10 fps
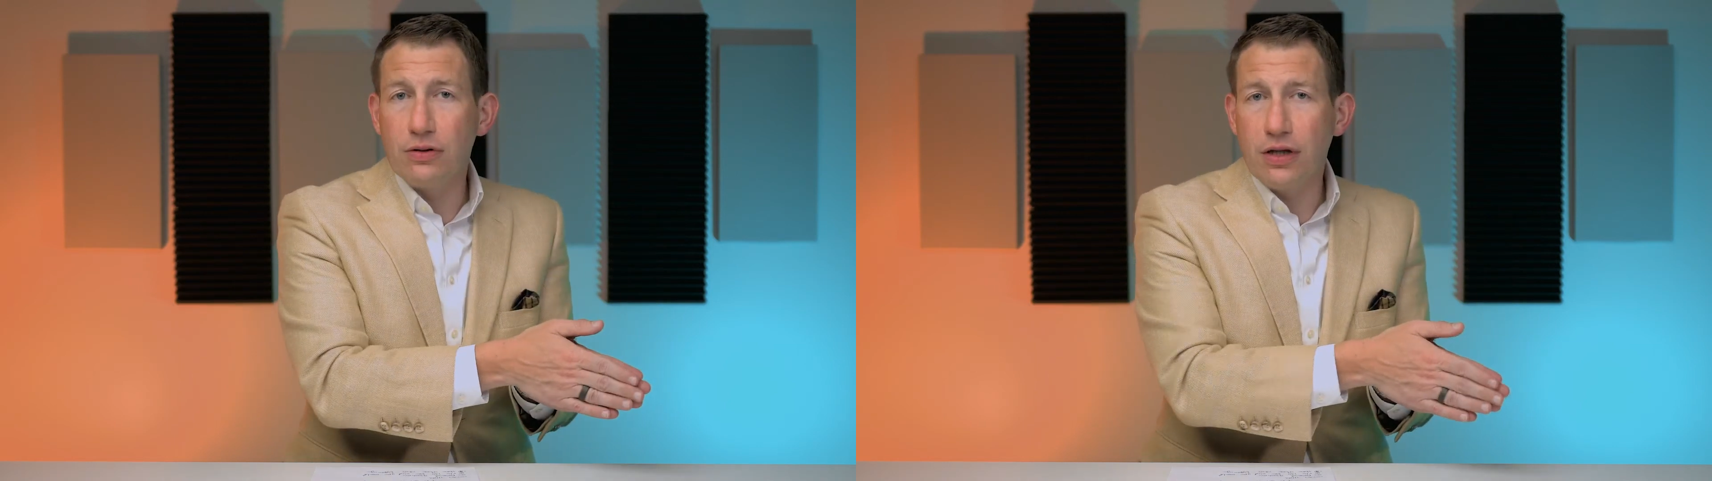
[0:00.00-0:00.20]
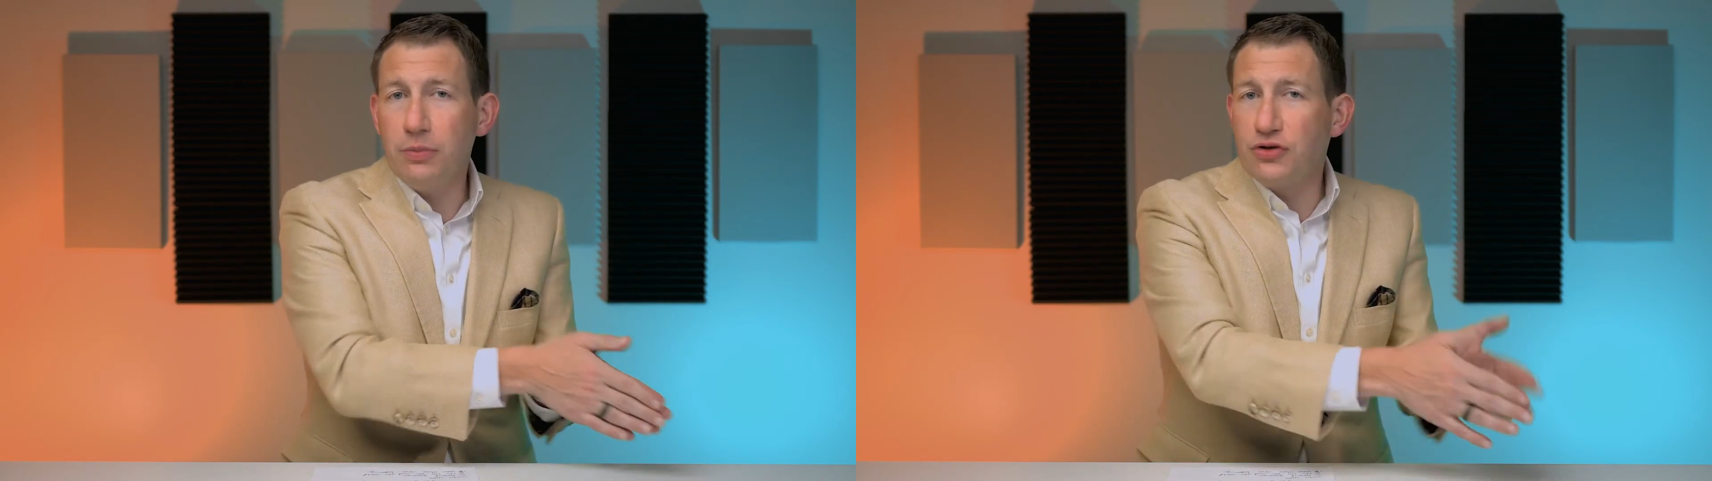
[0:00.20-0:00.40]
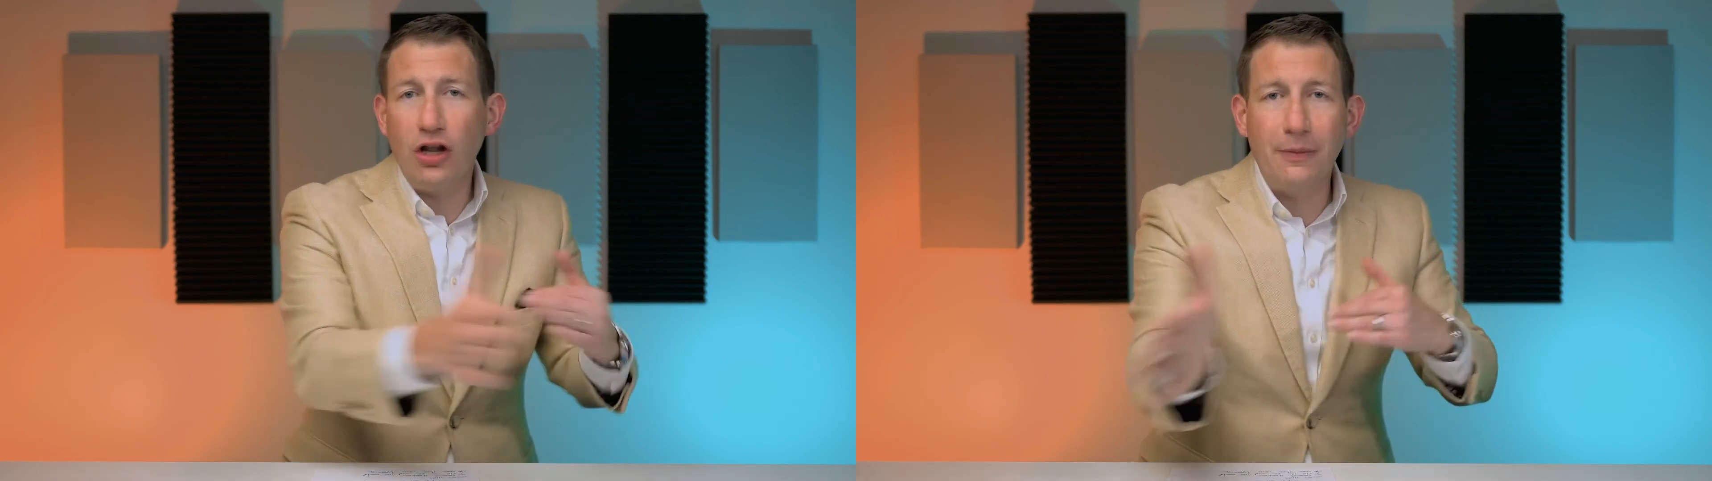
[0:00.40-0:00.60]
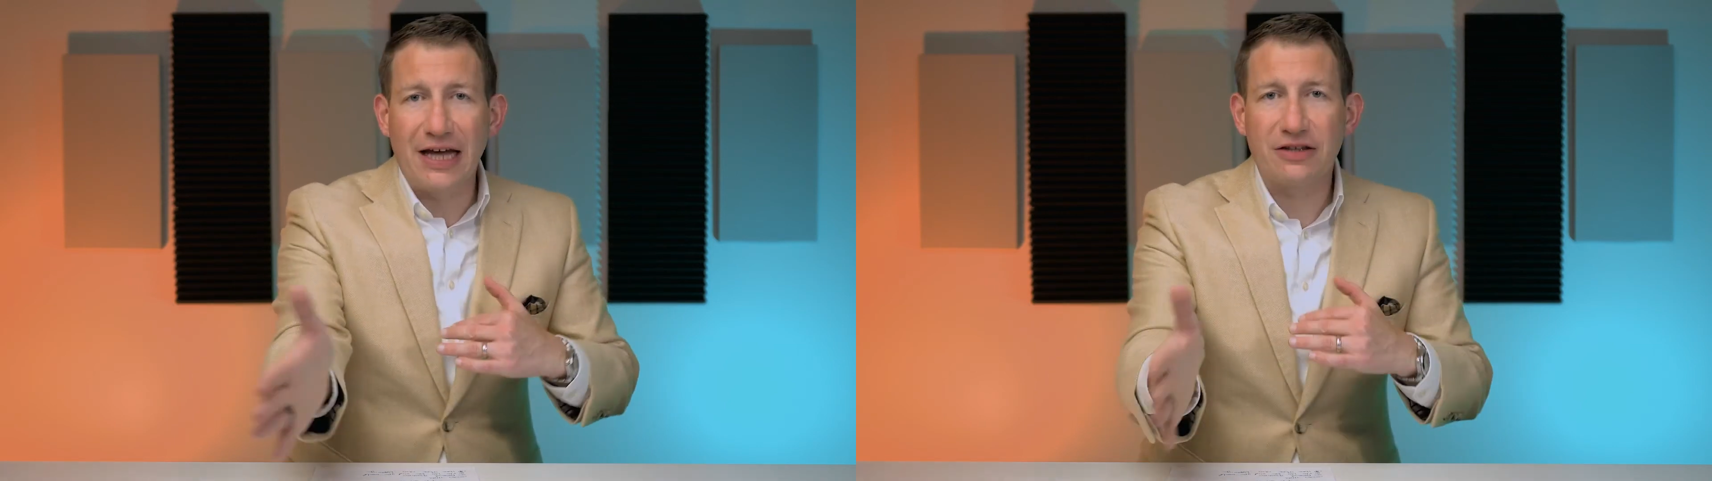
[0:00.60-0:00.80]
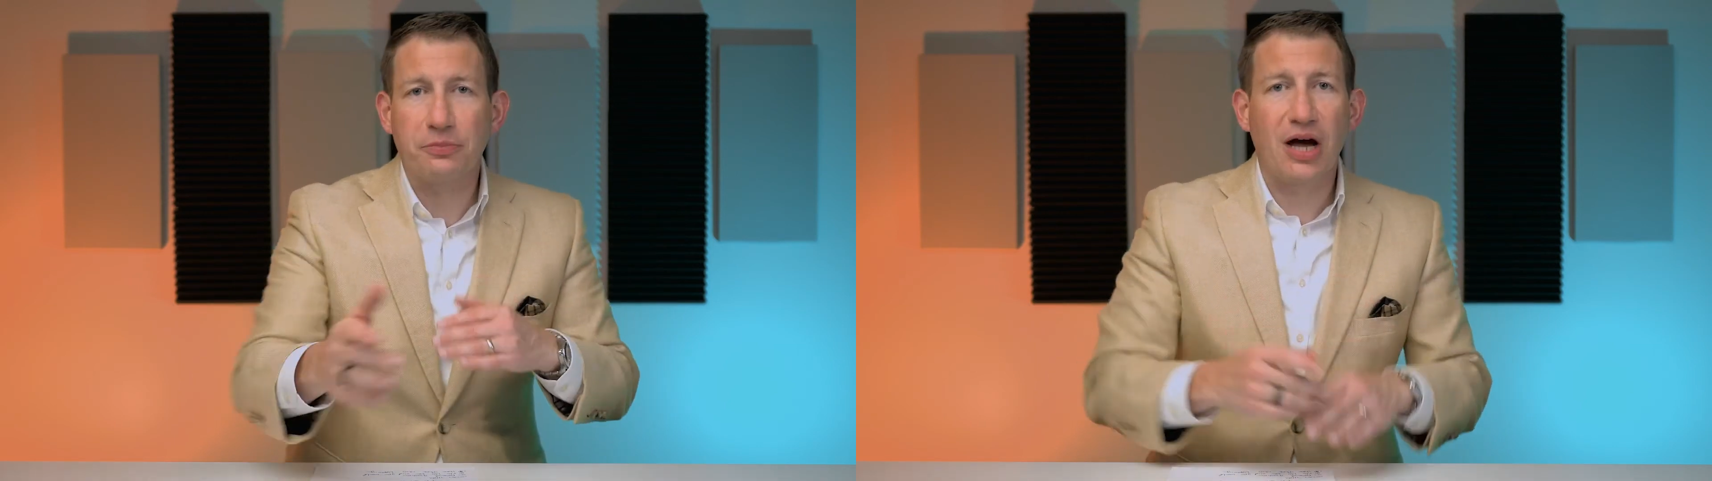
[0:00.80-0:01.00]
it was all
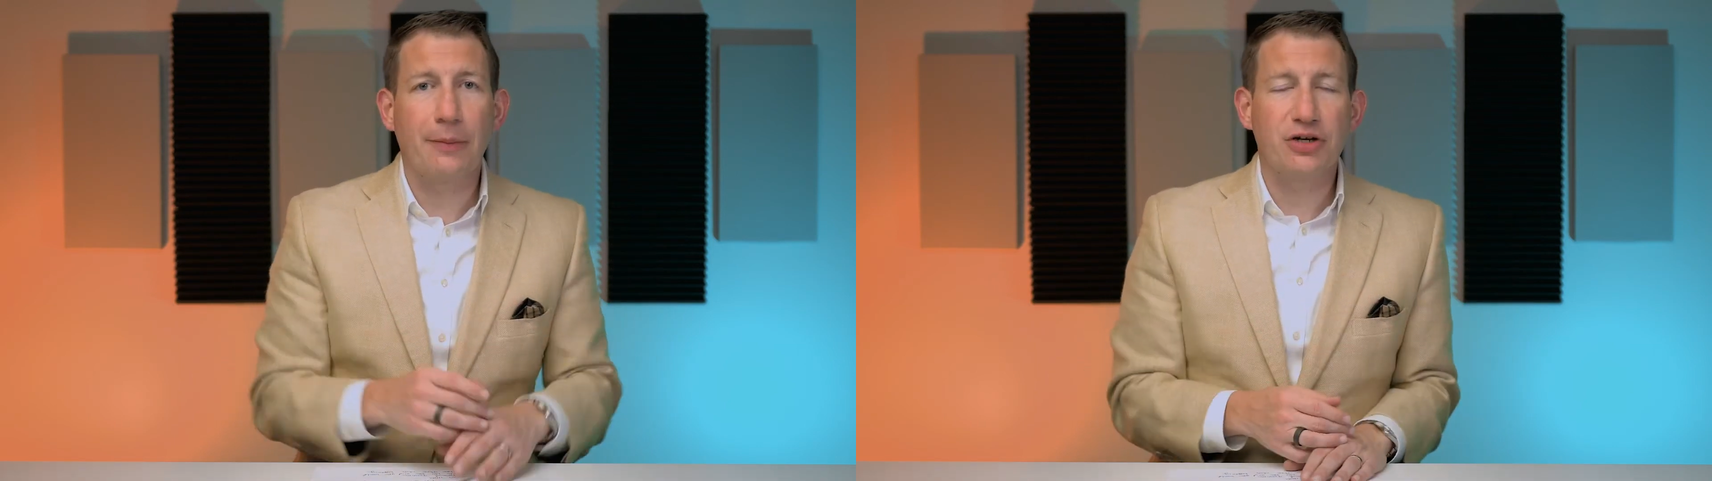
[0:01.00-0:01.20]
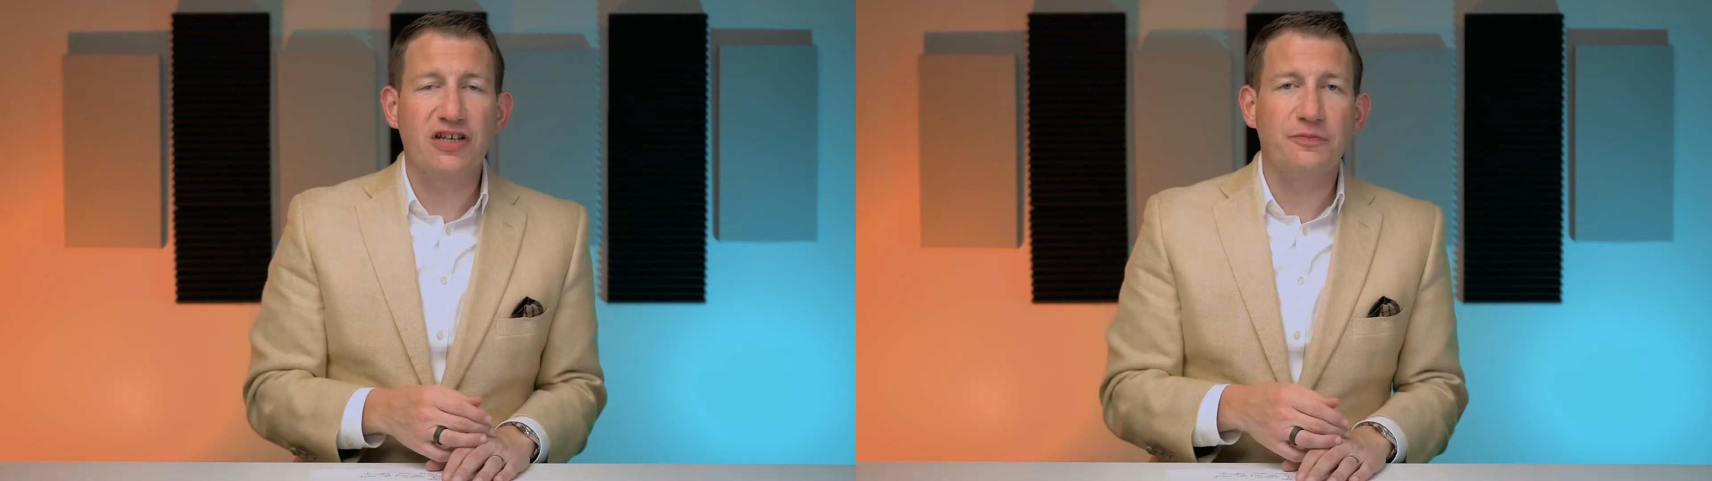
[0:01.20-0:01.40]
about the property.